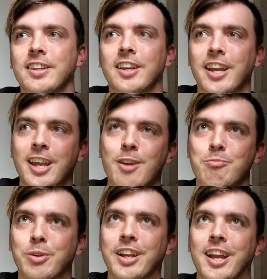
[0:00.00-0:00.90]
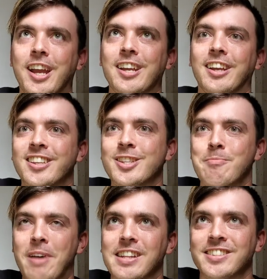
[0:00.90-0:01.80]
I can't put a
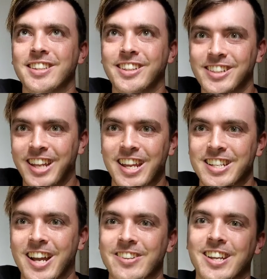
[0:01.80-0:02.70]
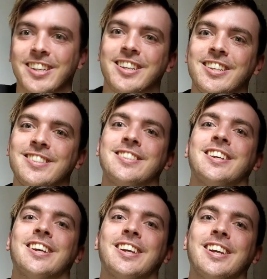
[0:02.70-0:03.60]
cement date down yet because
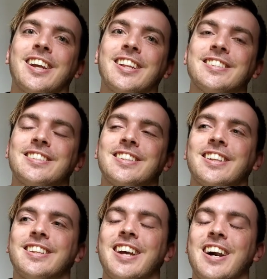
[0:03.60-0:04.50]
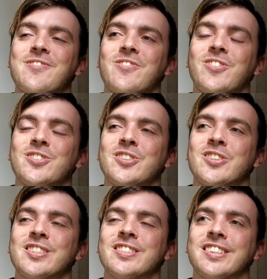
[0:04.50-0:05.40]
it's not for
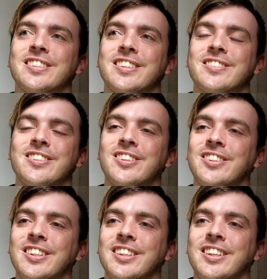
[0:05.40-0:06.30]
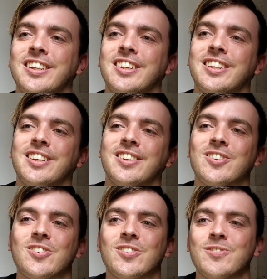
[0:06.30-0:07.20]
certain, because it's still
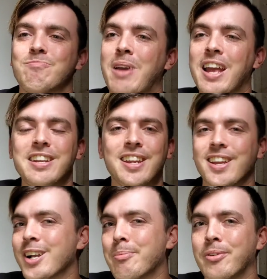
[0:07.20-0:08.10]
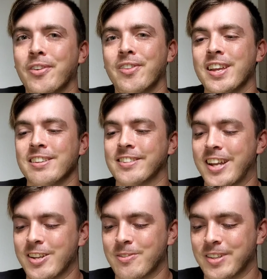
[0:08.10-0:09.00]
pending a couple of things and
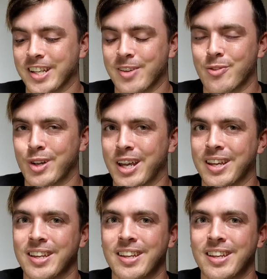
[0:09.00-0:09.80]
I don't want to give away